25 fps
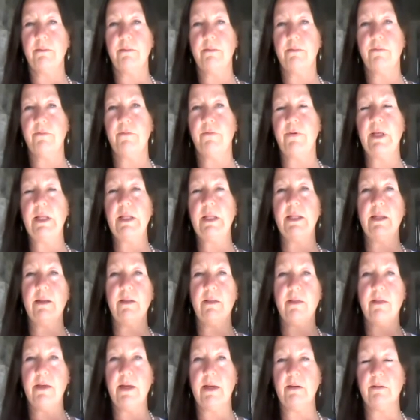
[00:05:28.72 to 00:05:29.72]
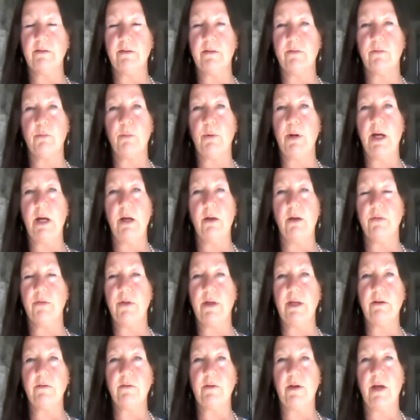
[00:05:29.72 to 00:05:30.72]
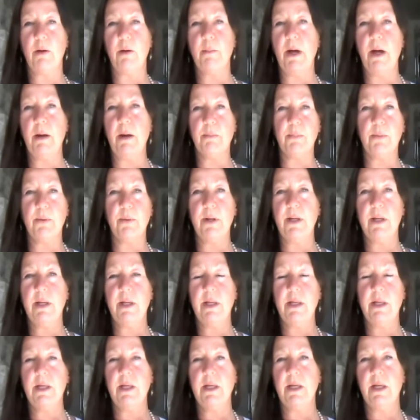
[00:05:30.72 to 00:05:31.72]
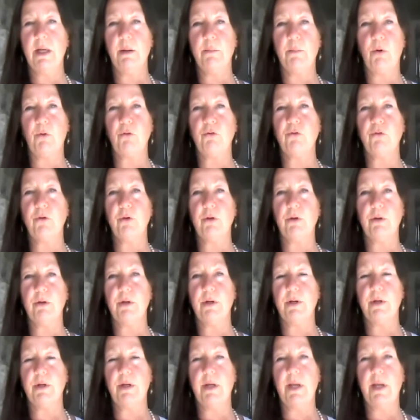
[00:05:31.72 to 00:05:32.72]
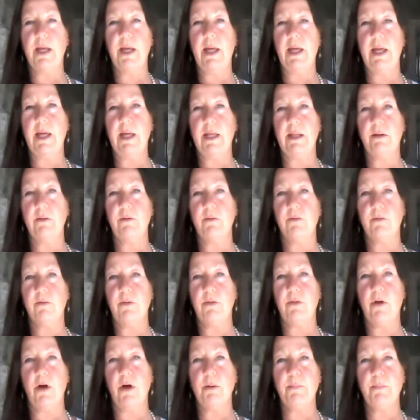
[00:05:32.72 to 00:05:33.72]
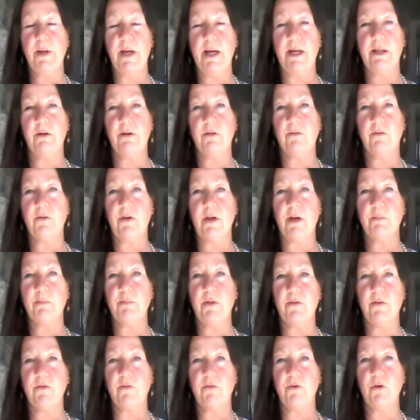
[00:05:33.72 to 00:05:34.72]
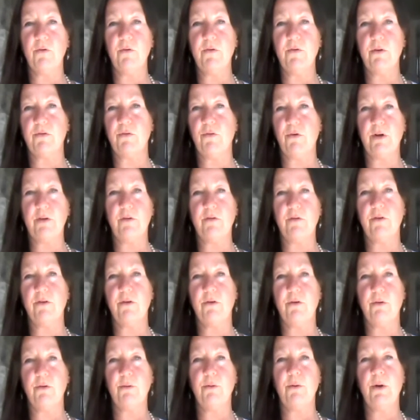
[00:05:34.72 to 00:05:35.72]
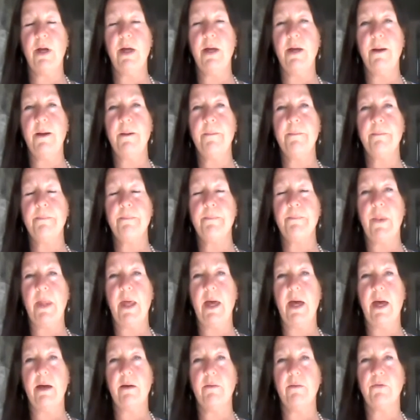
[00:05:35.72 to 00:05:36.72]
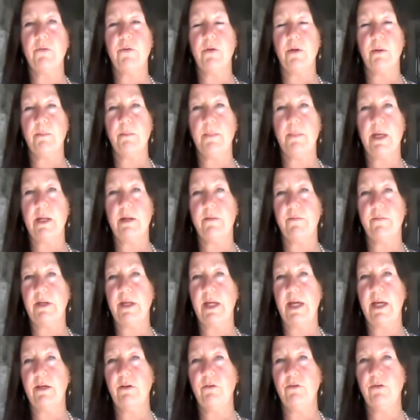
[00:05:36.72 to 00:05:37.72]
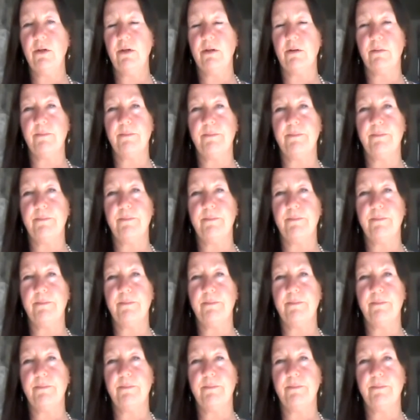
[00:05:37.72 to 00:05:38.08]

feeling things as well. Things come up. Emotional and thought patterns come to the surface for us to have some edification.